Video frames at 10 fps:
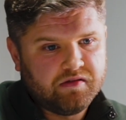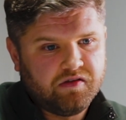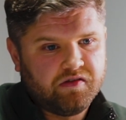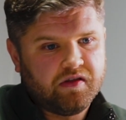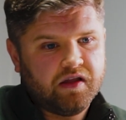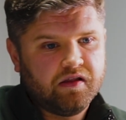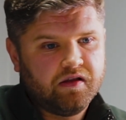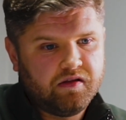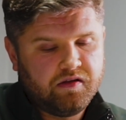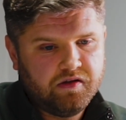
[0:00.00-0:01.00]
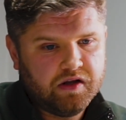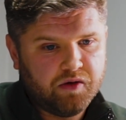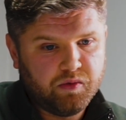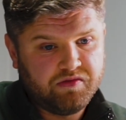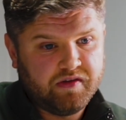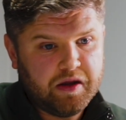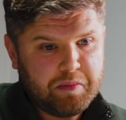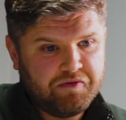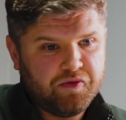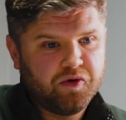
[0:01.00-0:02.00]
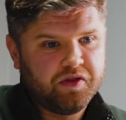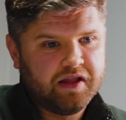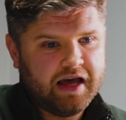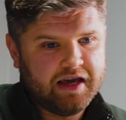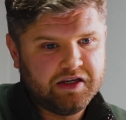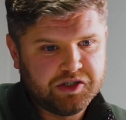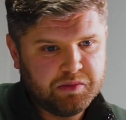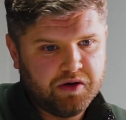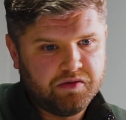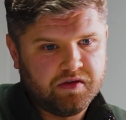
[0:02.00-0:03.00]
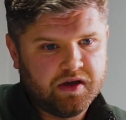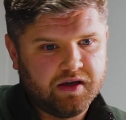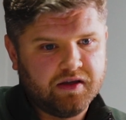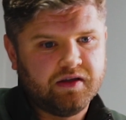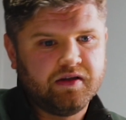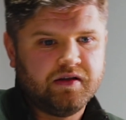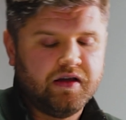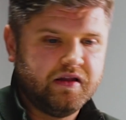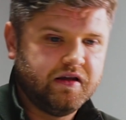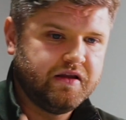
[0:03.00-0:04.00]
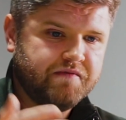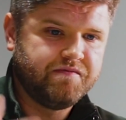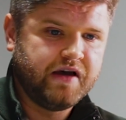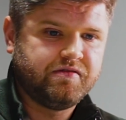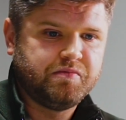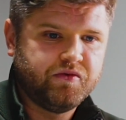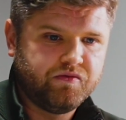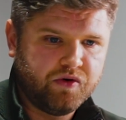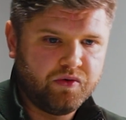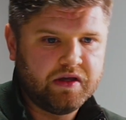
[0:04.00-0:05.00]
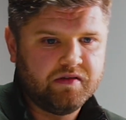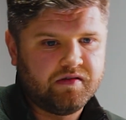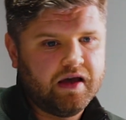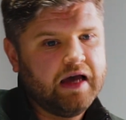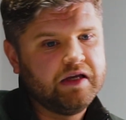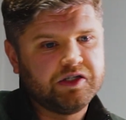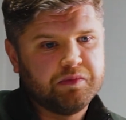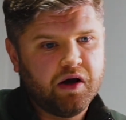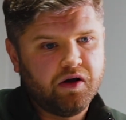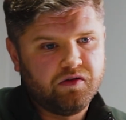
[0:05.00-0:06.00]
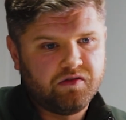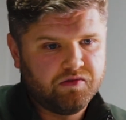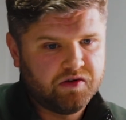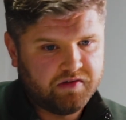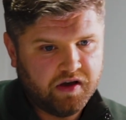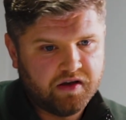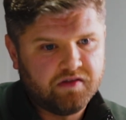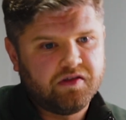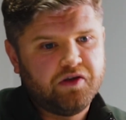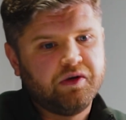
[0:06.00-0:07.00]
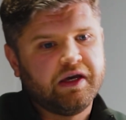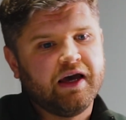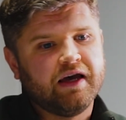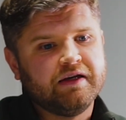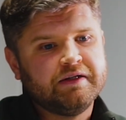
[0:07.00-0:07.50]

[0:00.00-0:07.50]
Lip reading: I just think that, we've said it before, that the HMO thing and the investment route into HMOs, the returns that you get,